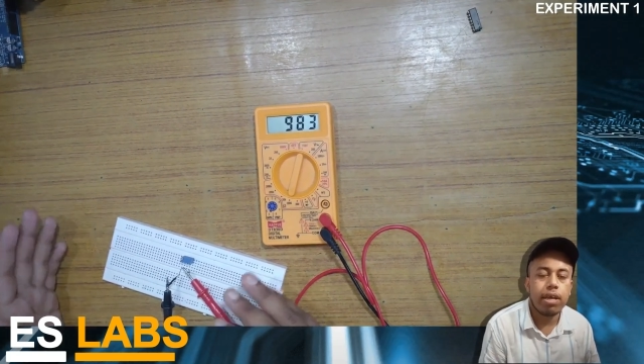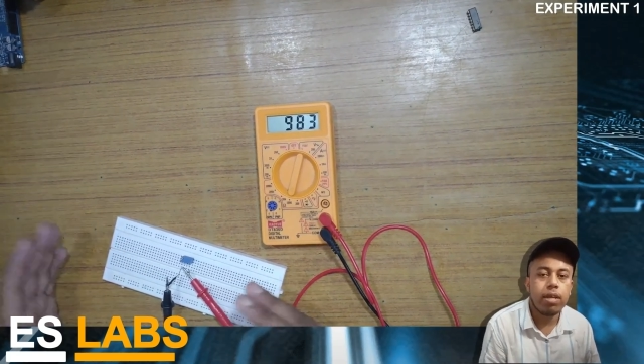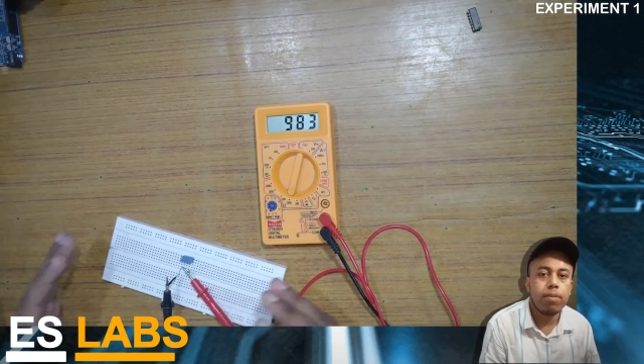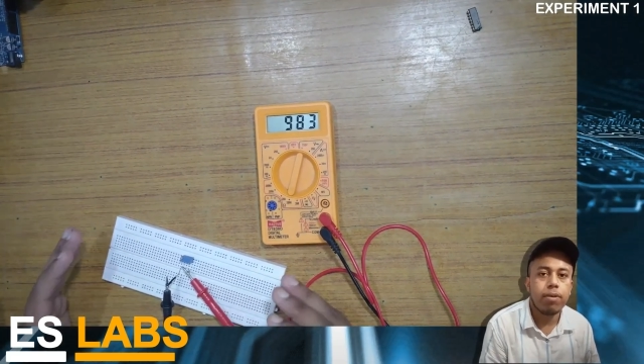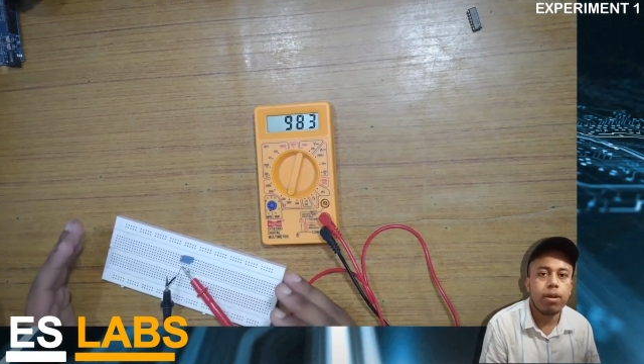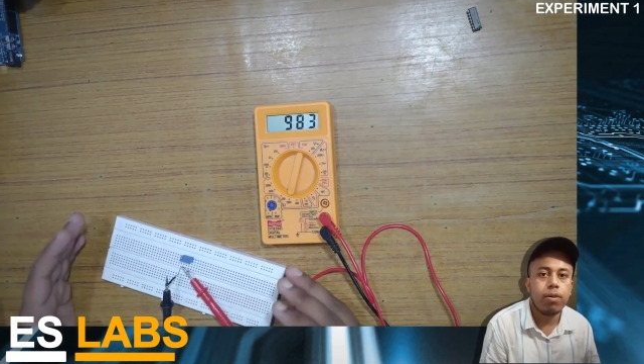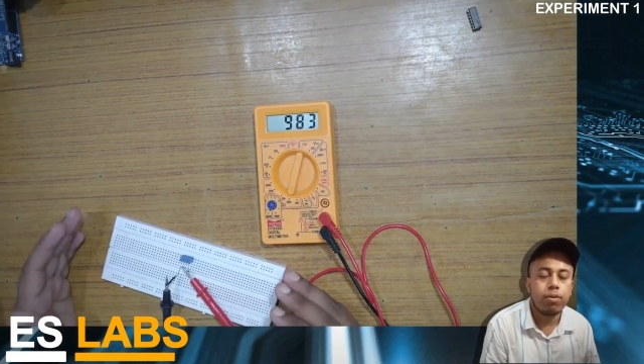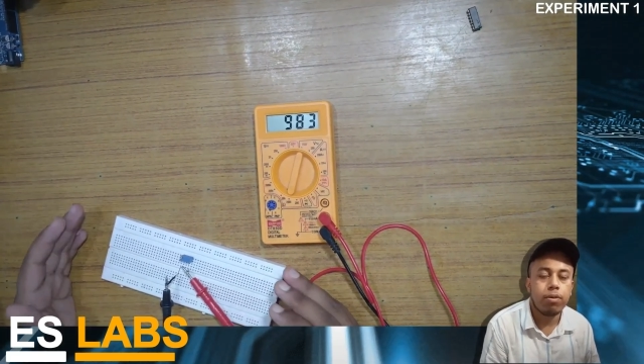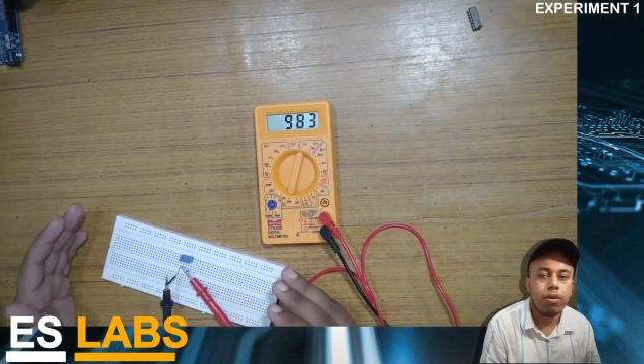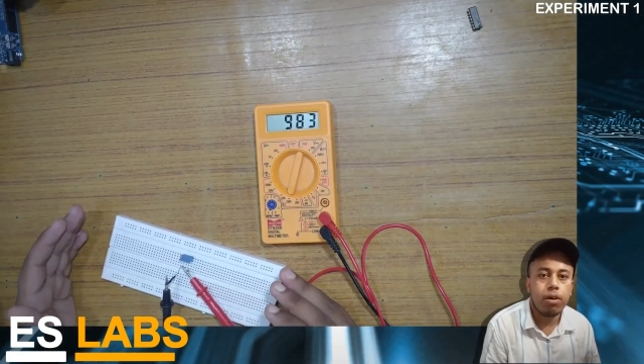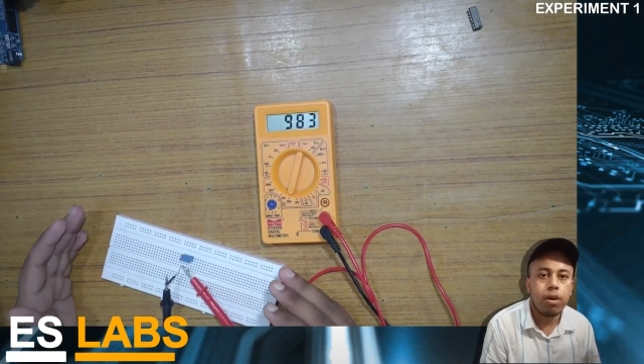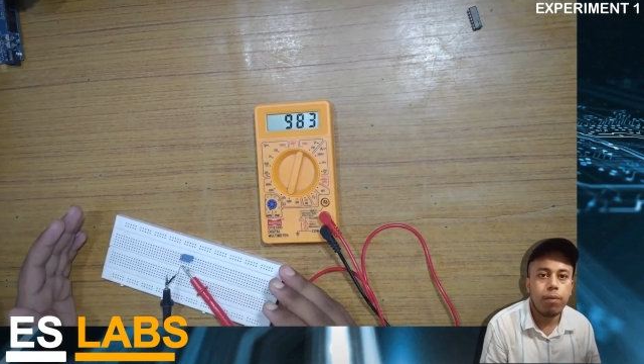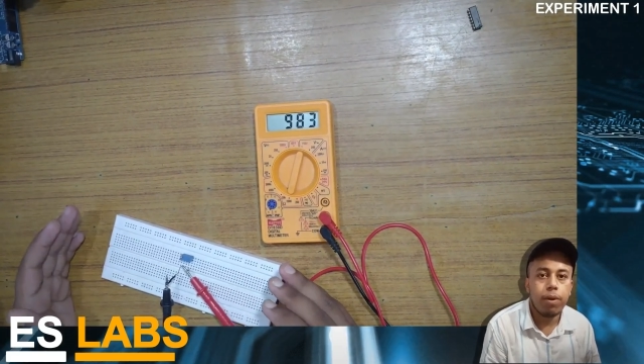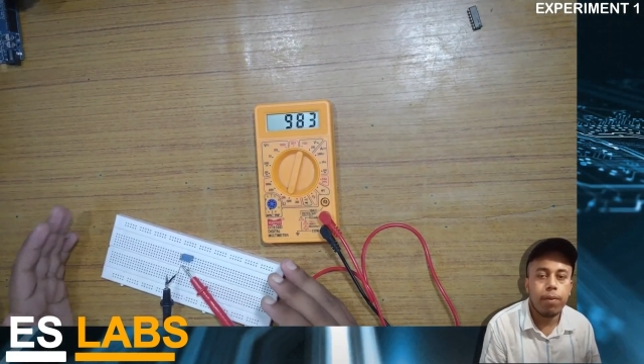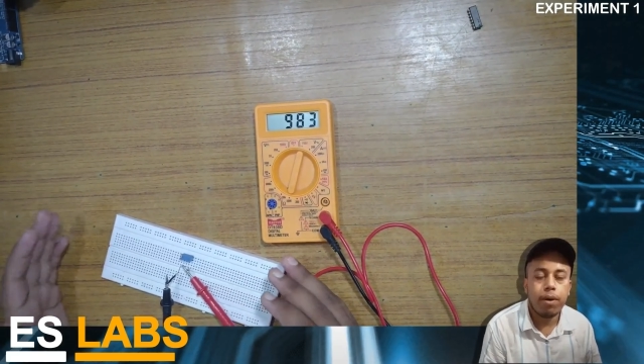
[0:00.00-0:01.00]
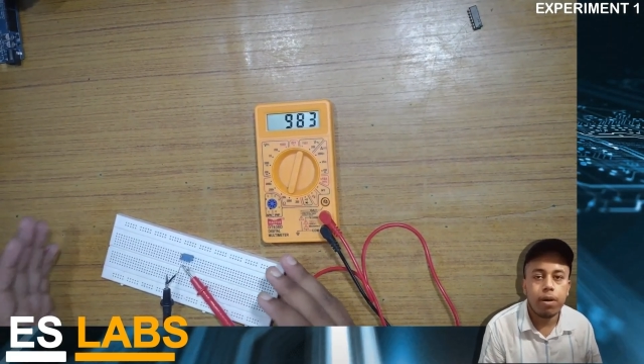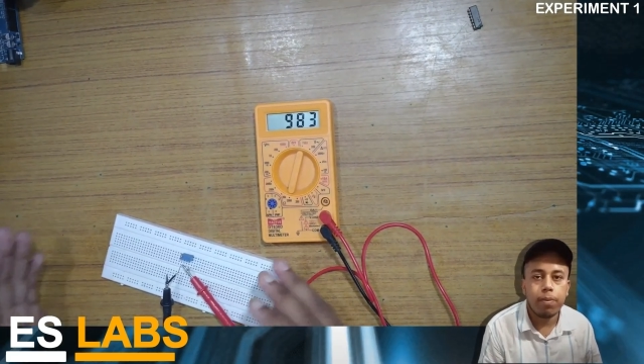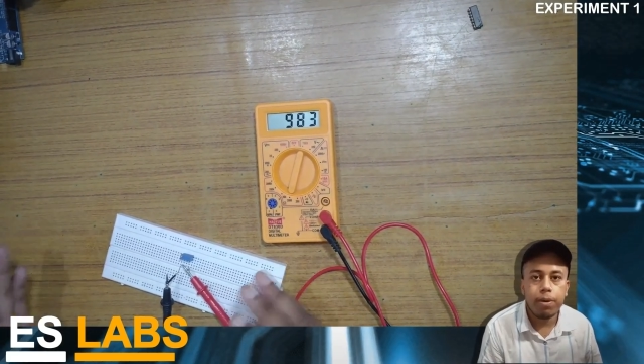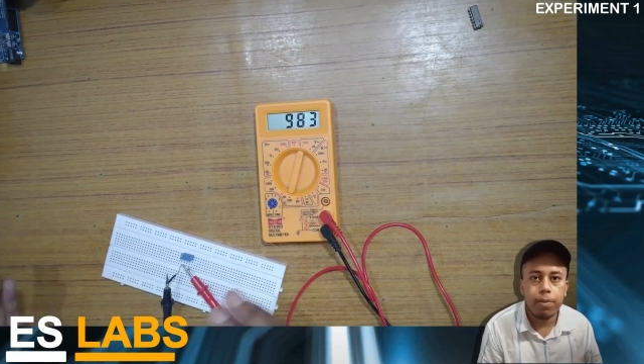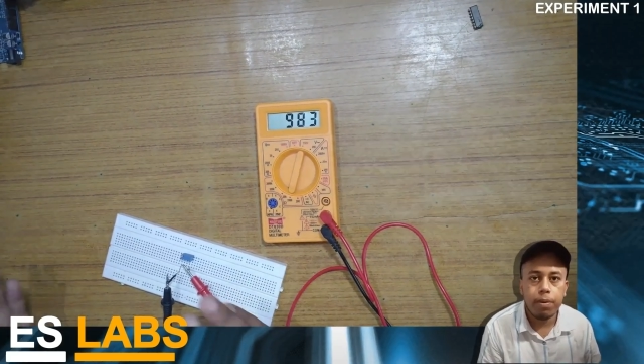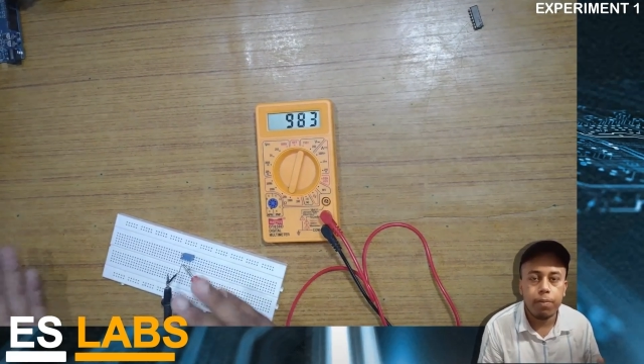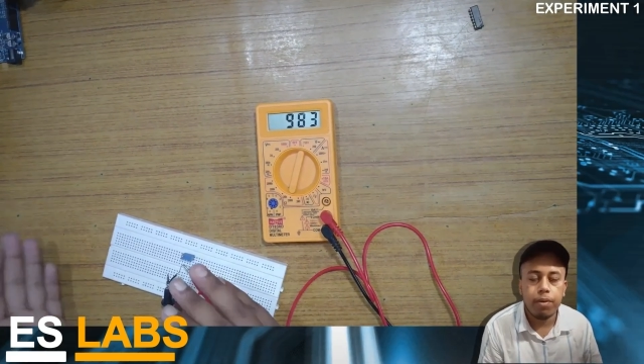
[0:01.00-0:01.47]
any value we want
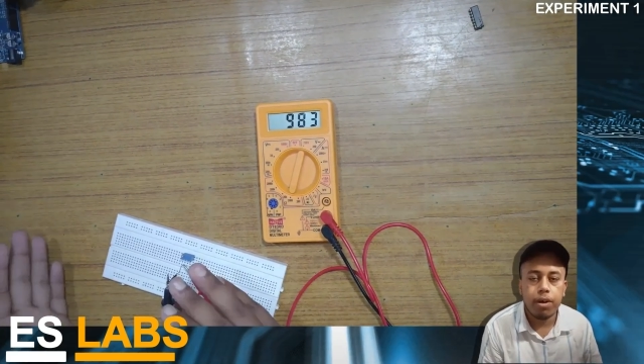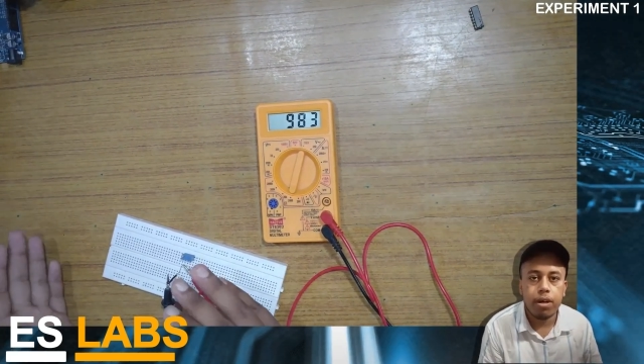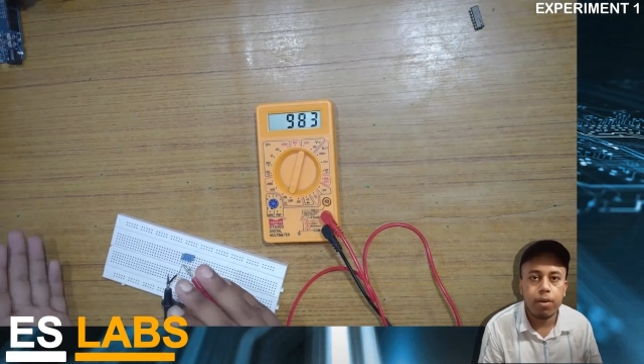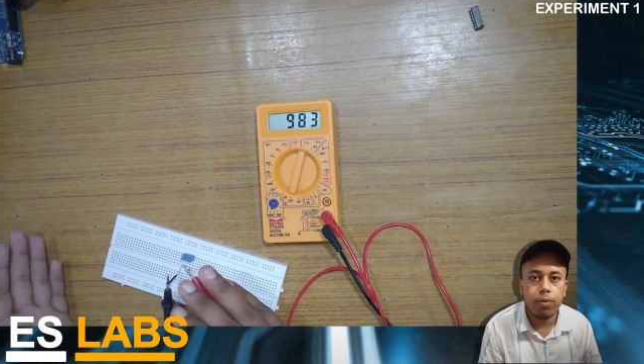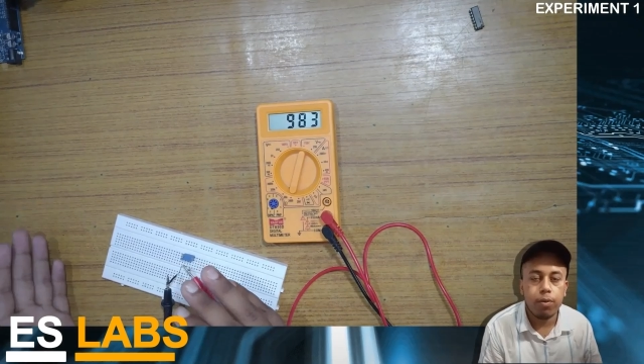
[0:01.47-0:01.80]
between 1